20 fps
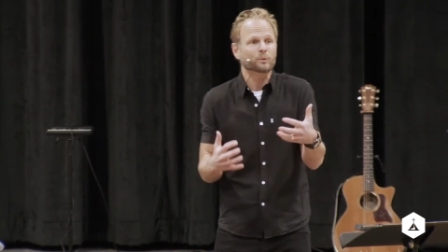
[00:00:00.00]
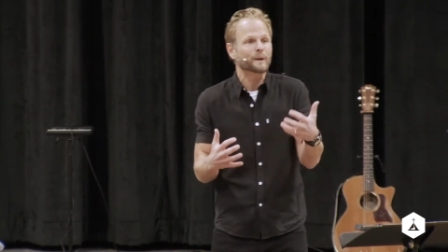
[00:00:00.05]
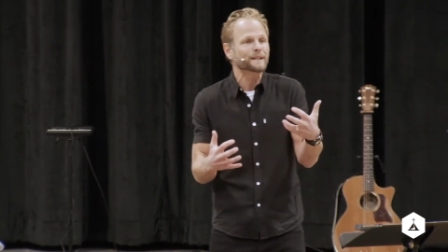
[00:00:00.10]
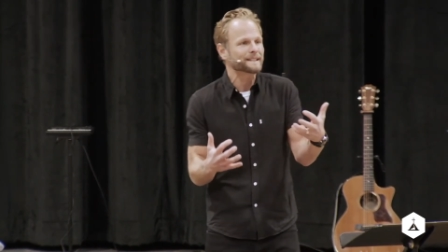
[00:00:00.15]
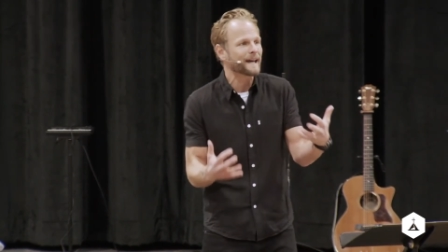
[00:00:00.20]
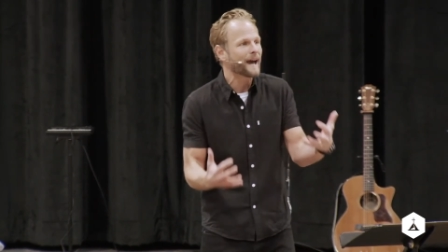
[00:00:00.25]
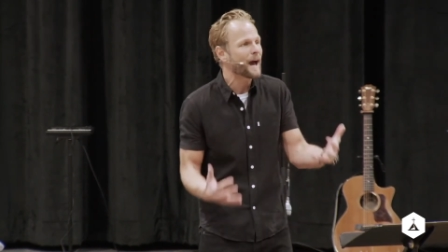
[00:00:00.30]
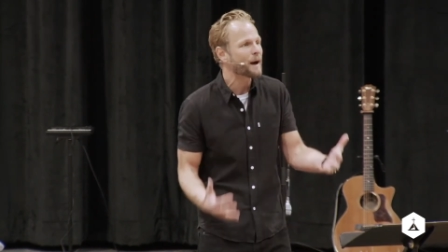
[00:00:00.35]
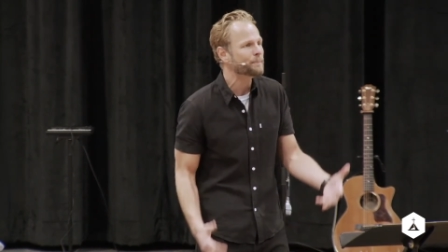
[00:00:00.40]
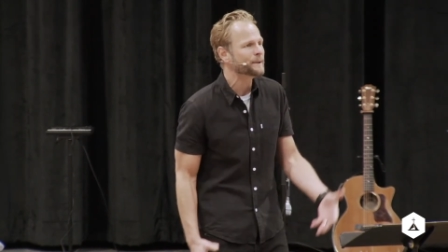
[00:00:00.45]
What's
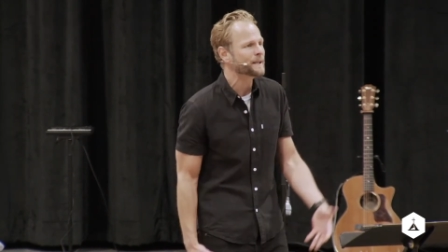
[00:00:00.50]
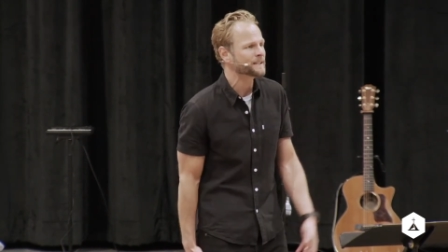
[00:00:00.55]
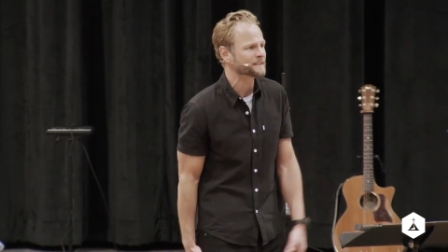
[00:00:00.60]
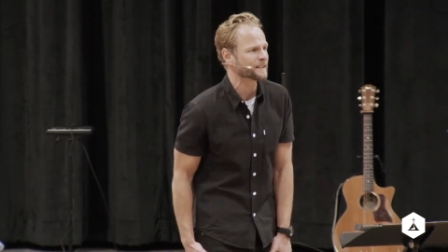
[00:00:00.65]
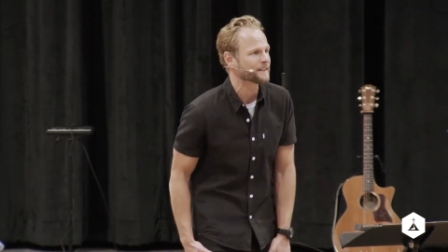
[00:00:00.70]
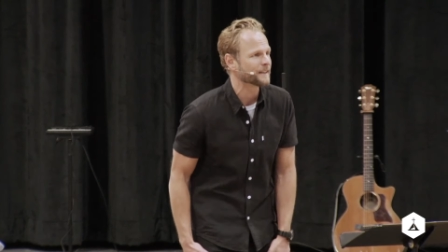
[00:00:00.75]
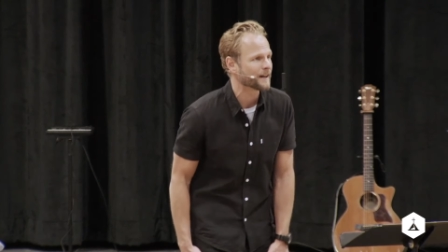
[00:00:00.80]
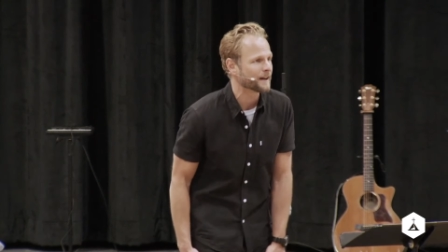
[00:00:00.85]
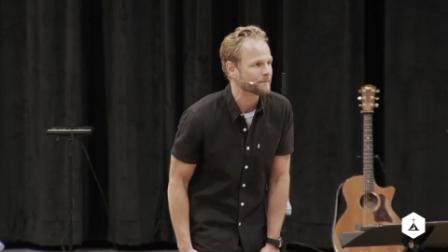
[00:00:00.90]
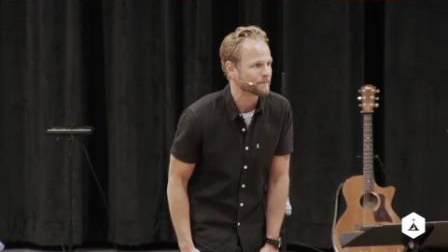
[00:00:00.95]
happening to
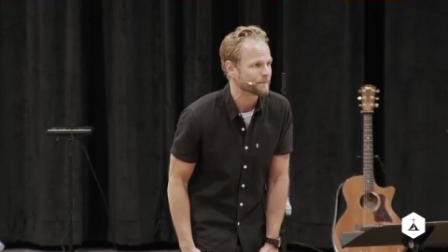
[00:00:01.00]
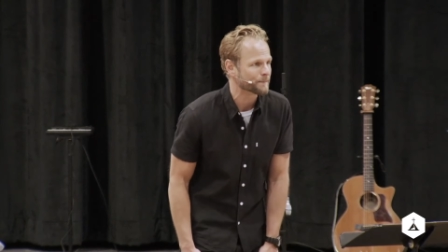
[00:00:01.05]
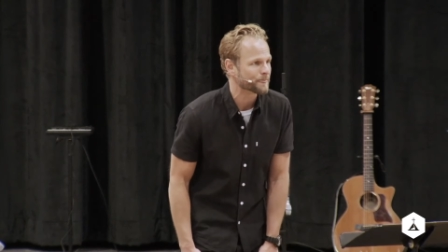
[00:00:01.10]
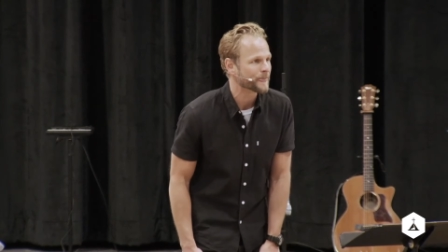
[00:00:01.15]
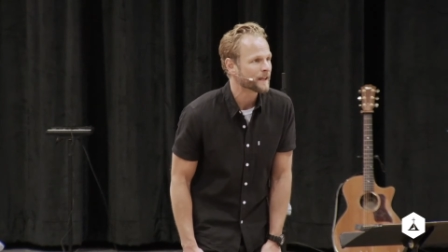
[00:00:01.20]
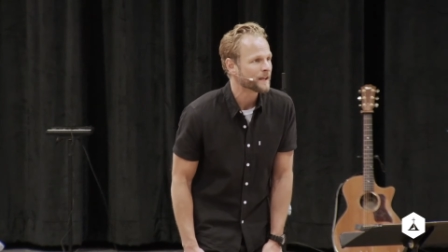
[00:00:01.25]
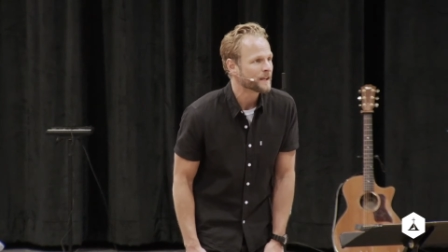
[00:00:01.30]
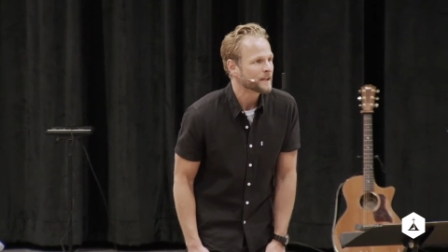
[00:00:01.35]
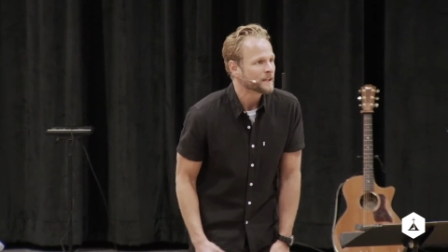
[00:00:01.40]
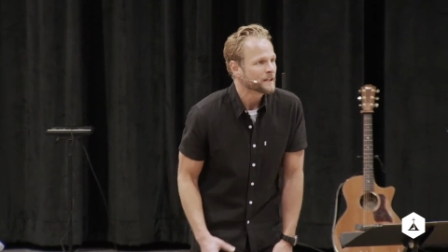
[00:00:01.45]
them?
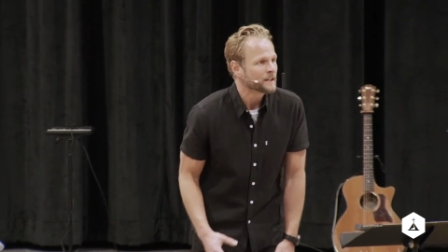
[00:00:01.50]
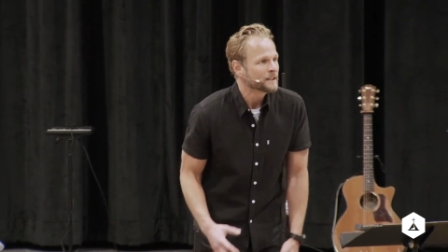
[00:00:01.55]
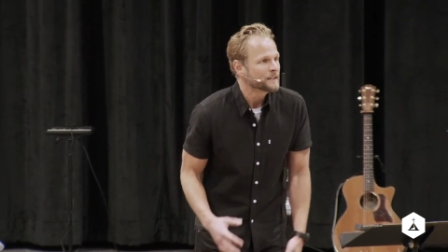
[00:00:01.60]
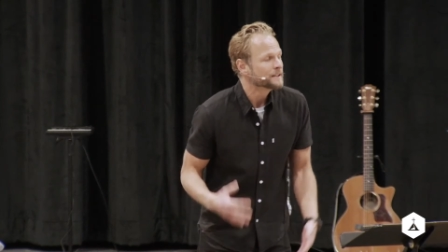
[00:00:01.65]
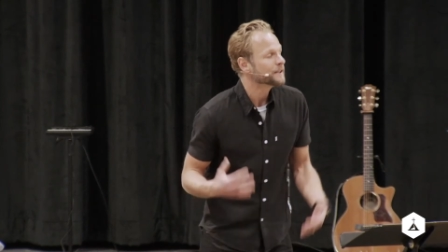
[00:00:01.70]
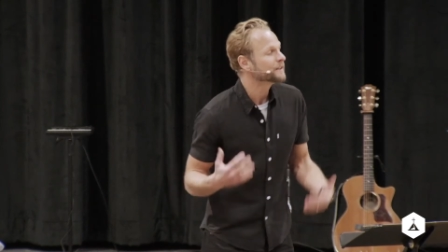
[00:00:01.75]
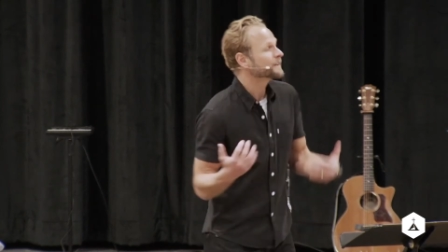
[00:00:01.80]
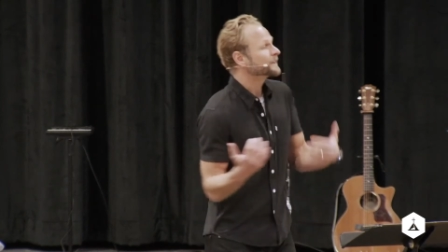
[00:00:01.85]
They're